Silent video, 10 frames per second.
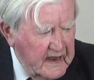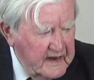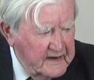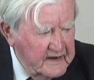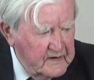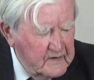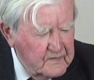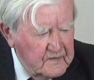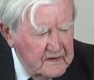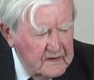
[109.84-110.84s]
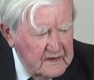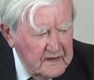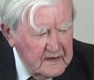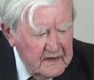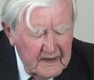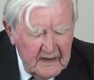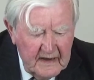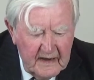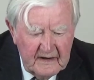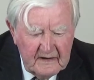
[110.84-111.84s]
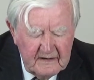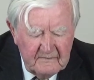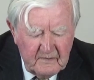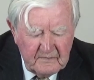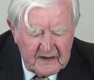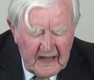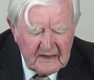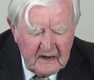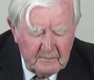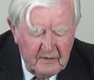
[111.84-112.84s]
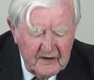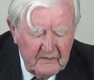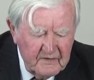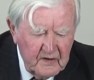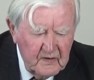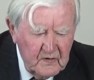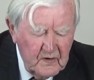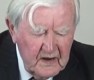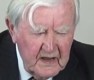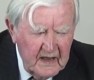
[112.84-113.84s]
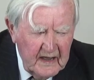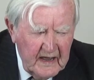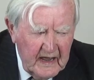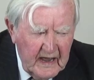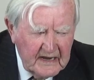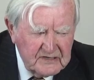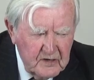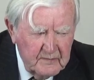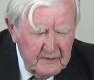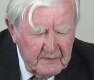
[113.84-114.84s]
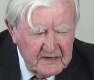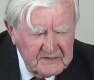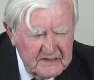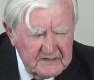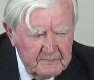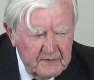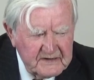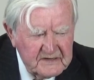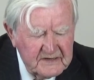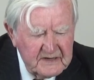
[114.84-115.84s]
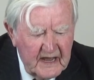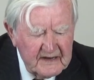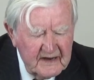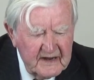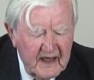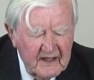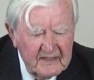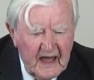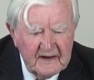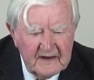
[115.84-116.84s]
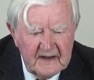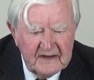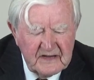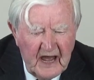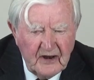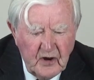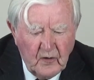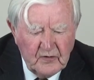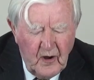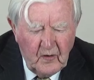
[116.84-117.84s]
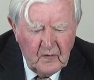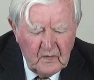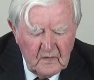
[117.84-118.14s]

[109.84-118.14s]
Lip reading: Now, from the Catholic point of view, assuming a person is a practicing Catholic, that is a no-no,